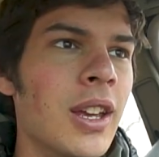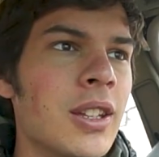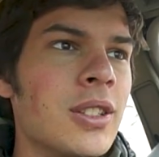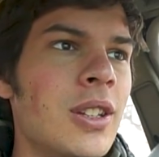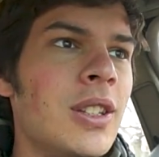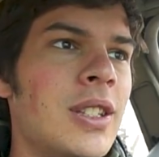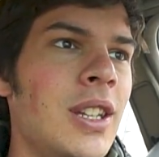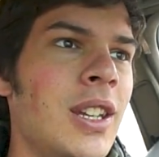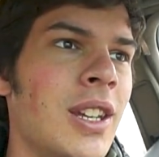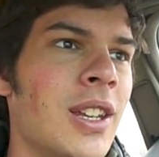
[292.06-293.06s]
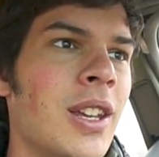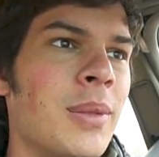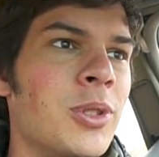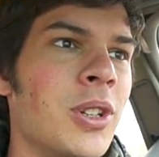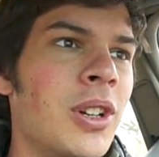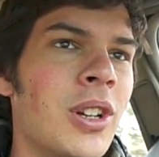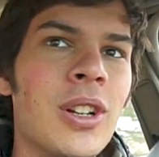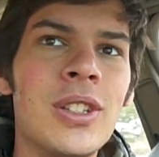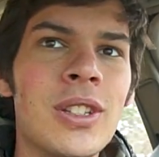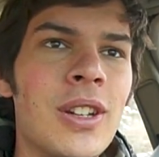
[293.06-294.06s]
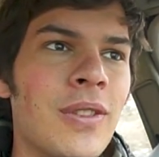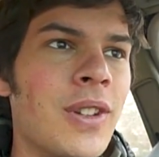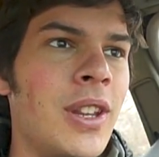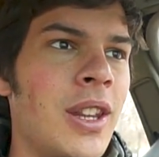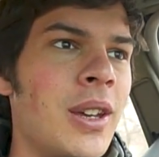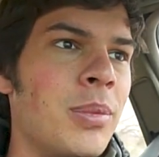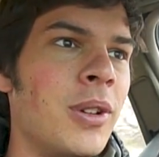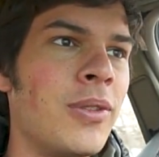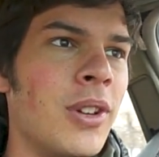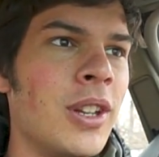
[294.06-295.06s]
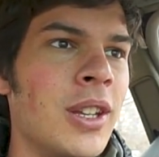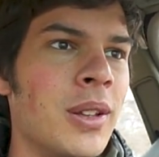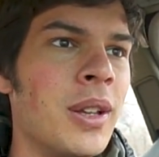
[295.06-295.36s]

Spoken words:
it's good to see. I'm sure Chris is gonna find that pretty funny.